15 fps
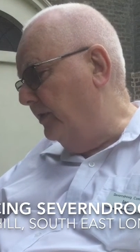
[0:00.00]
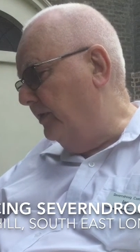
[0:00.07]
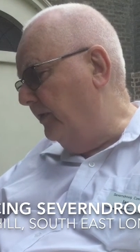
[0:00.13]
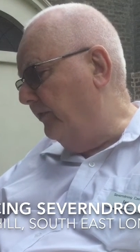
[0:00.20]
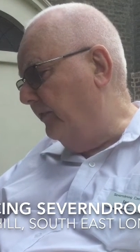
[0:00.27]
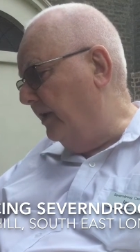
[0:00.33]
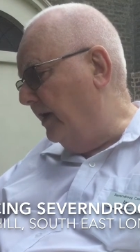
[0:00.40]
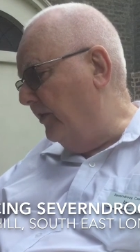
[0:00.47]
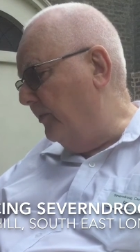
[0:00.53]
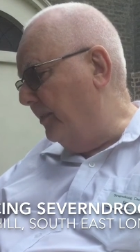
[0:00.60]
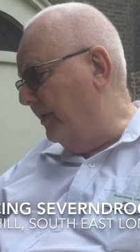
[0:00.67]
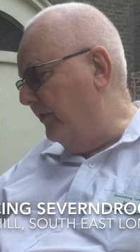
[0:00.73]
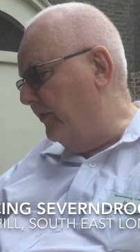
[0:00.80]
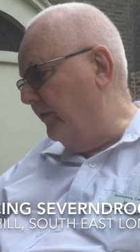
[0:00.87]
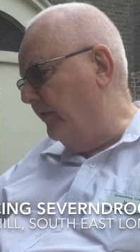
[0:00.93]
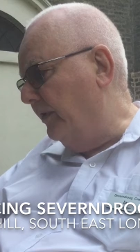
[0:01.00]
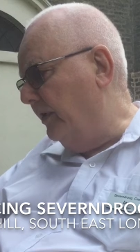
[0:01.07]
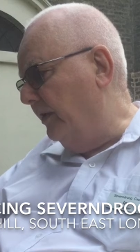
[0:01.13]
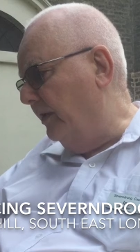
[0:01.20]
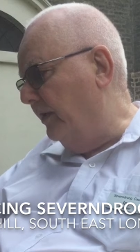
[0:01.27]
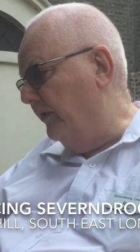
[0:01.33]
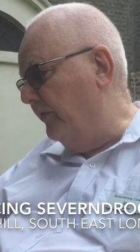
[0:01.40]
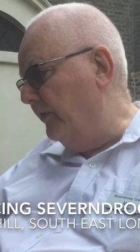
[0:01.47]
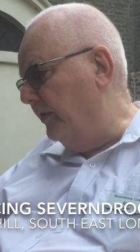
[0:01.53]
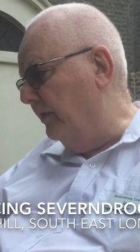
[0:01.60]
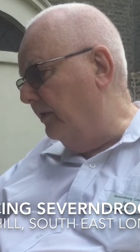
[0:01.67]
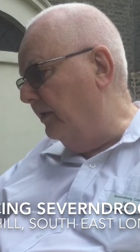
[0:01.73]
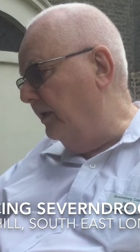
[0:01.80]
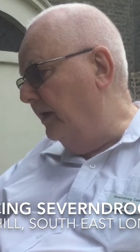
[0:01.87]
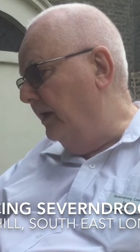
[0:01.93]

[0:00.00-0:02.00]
different aspects of the castle.